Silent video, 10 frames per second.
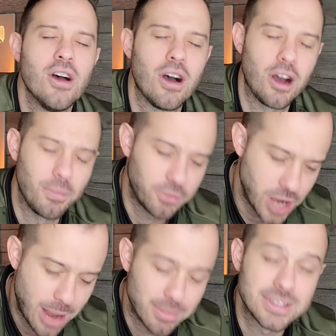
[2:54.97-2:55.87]
um, for
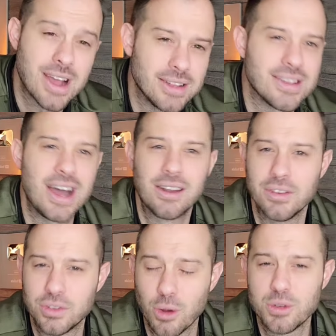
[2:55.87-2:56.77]
Amazon down in the
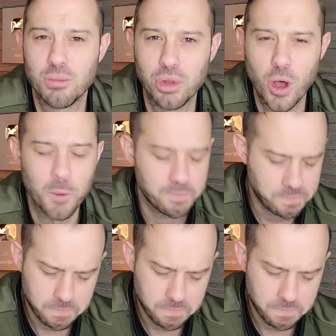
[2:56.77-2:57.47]
description below.